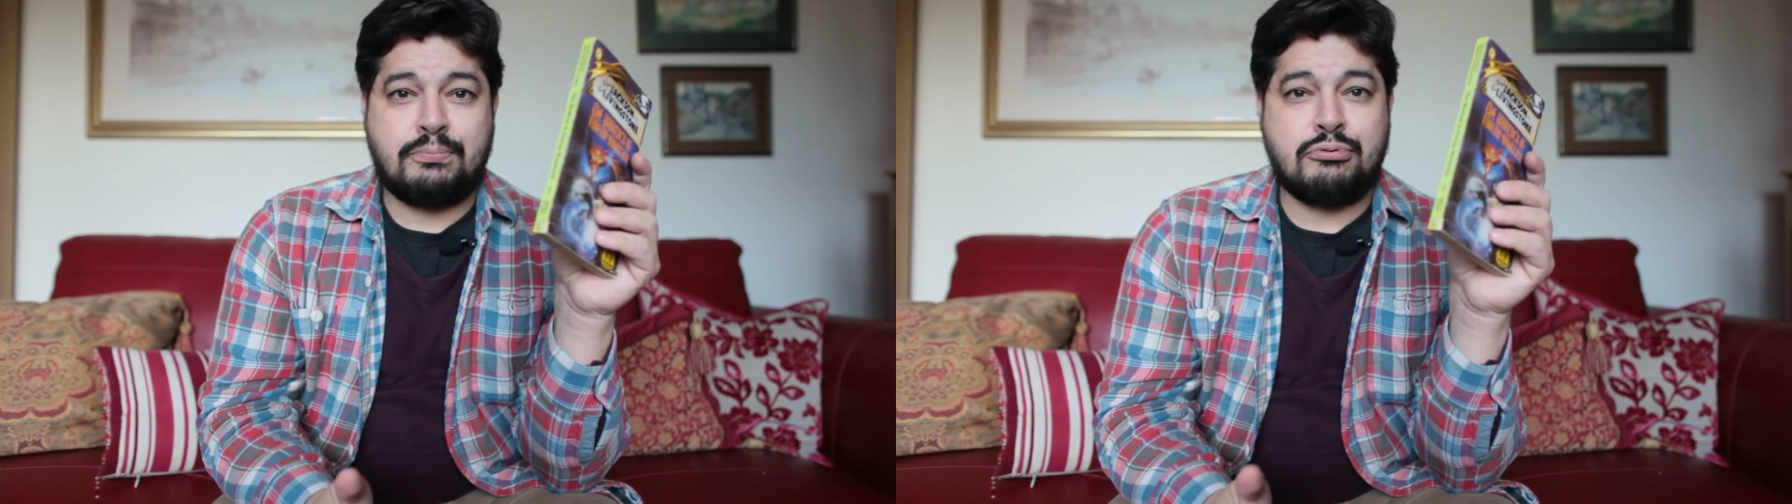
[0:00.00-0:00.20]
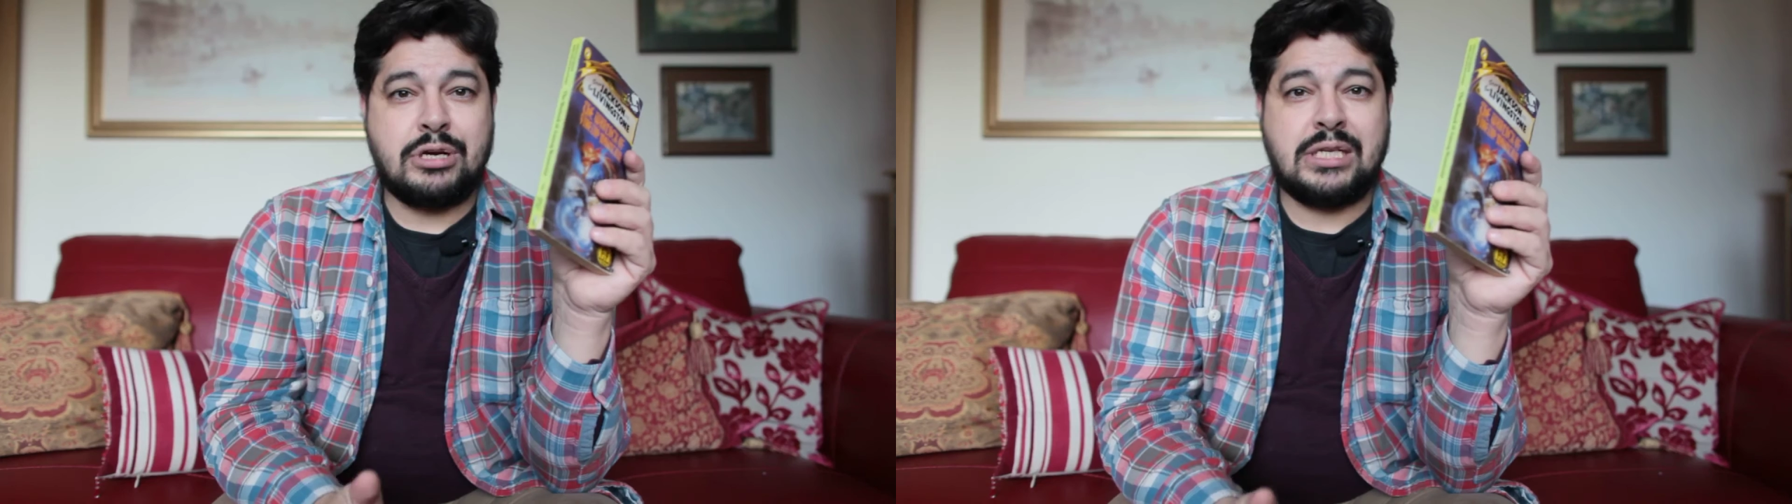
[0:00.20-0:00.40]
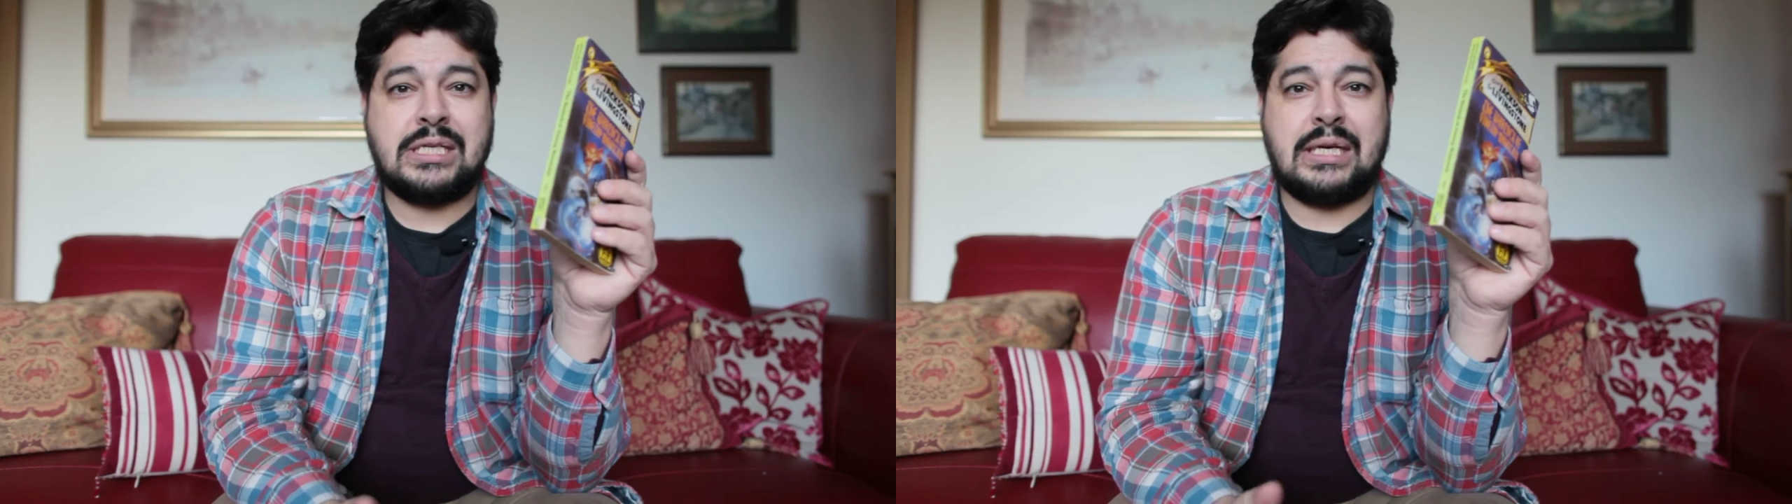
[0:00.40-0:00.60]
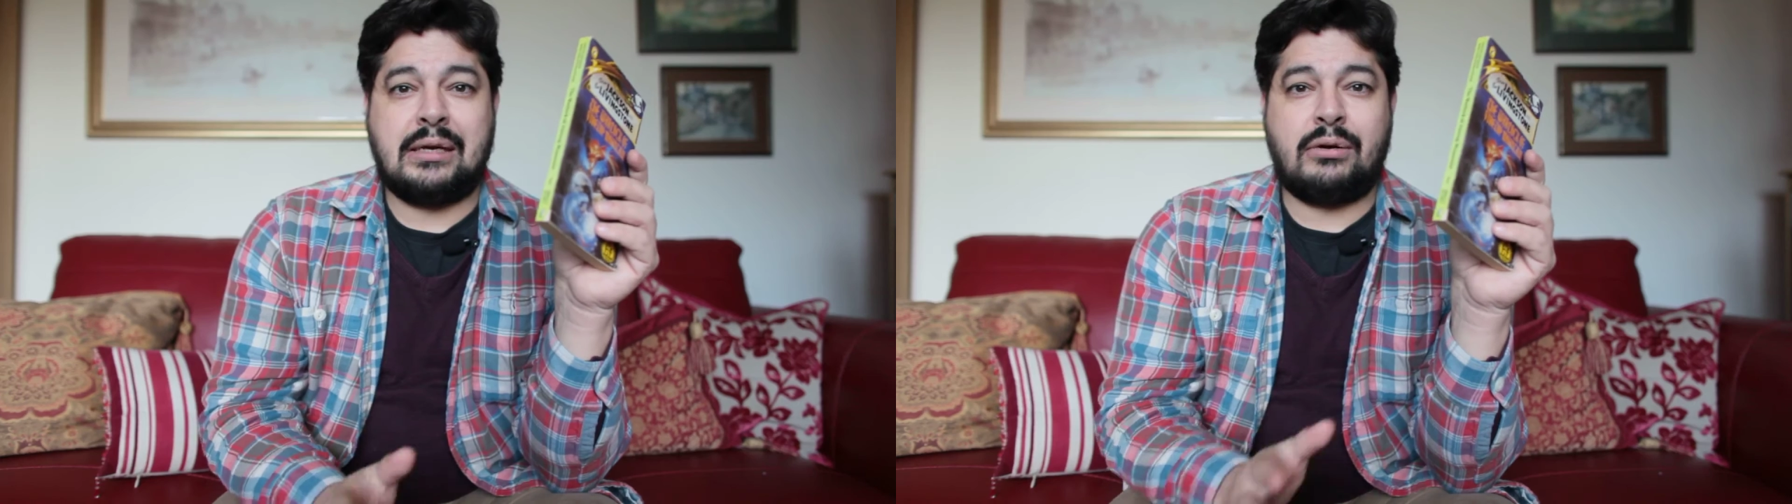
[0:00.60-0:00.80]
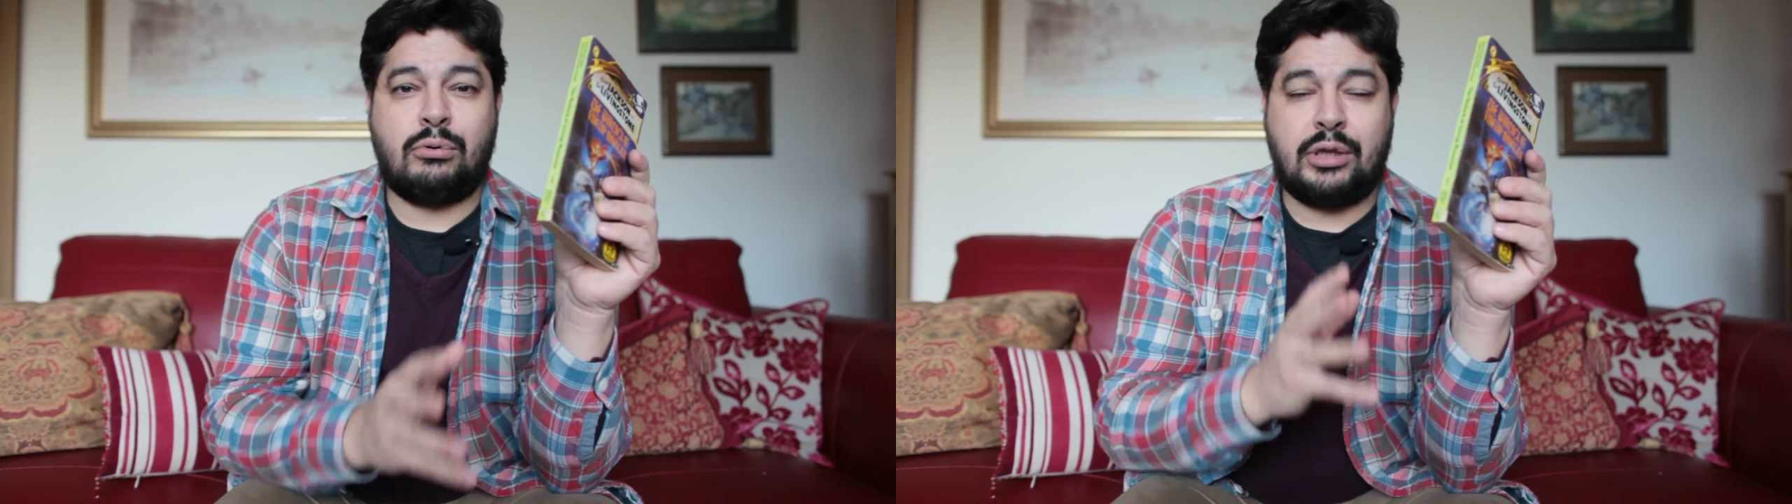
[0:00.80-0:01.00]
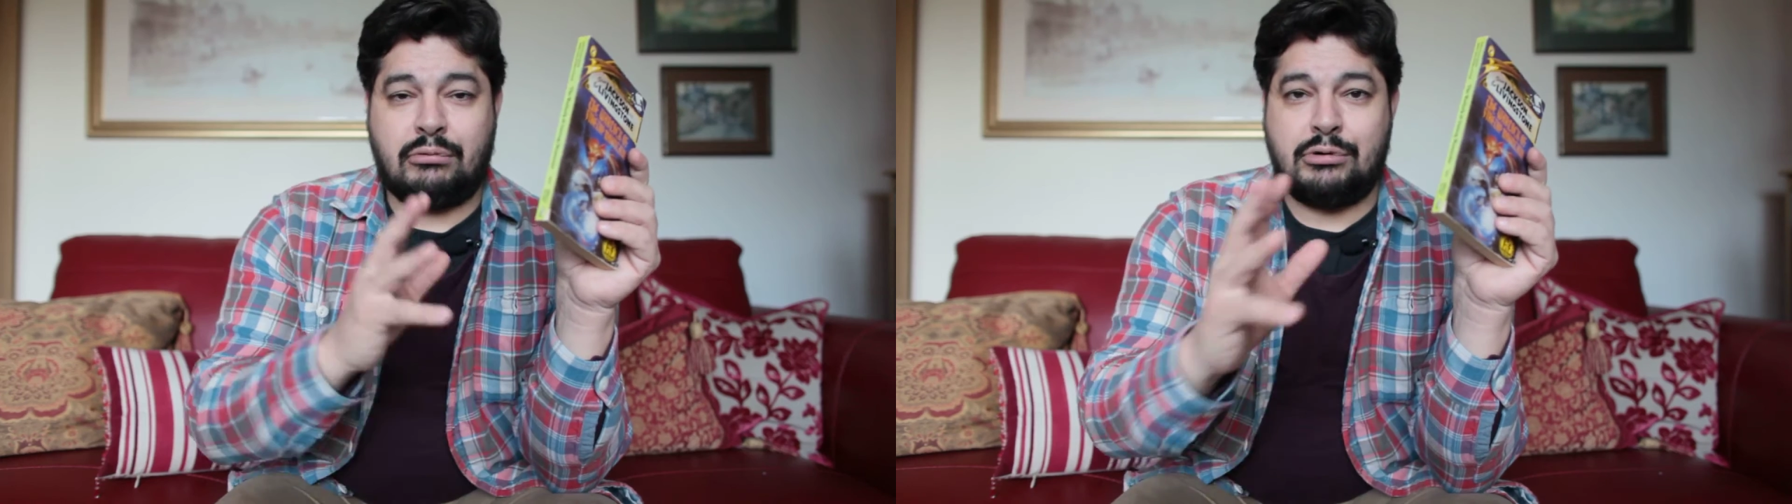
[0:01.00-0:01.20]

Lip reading: printing or the